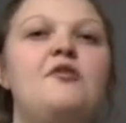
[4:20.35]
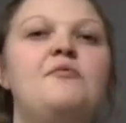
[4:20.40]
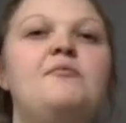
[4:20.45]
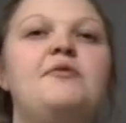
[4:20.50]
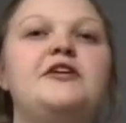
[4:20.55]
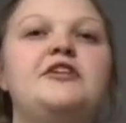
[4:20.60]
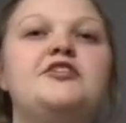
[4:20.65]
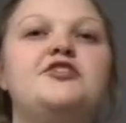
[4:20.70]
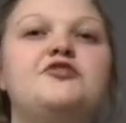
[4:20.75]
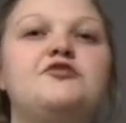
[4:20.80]

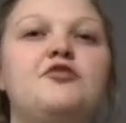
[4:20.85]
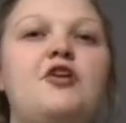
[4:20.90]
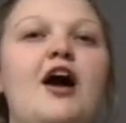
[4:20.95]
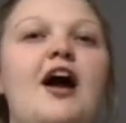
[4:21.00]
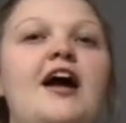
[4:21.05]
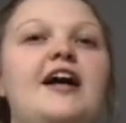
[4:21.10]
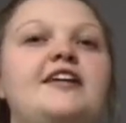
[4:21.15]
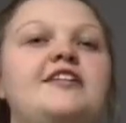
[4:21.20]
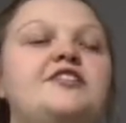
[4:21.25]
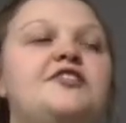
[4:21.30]
But
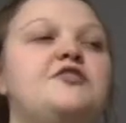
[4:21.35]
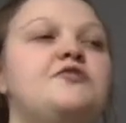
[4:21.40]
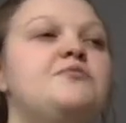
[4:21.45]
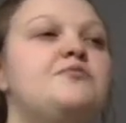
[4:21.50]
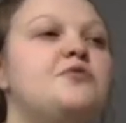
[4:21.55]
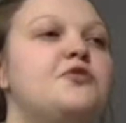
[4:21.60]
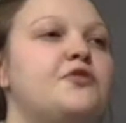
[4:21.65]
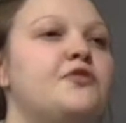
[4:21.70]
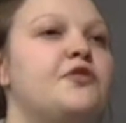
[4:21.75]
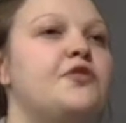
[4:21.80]
try to
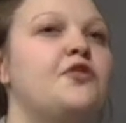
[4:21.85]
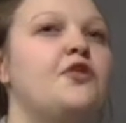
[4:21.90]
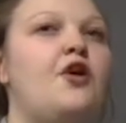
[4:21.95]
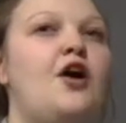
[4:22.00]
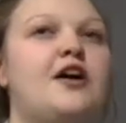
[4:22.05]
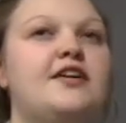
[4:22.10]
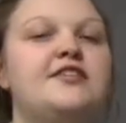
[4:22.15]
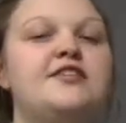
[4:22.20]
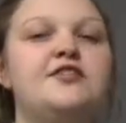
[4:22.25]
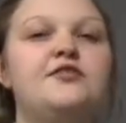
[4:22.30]
move
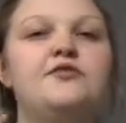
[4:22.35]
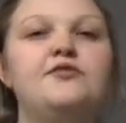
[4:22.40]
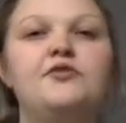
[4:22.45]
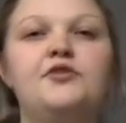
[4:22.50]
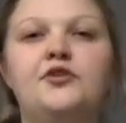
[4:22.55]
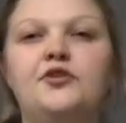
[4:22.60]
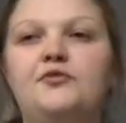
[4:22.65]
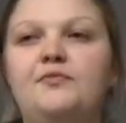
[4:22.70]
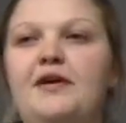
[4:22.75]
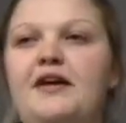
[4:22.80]
across the
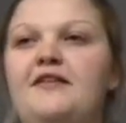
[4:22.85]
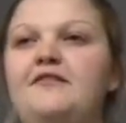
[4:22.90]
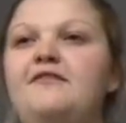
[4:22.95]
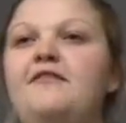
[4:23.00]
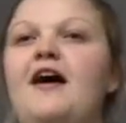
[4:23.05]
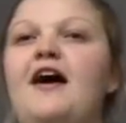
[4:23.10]
room and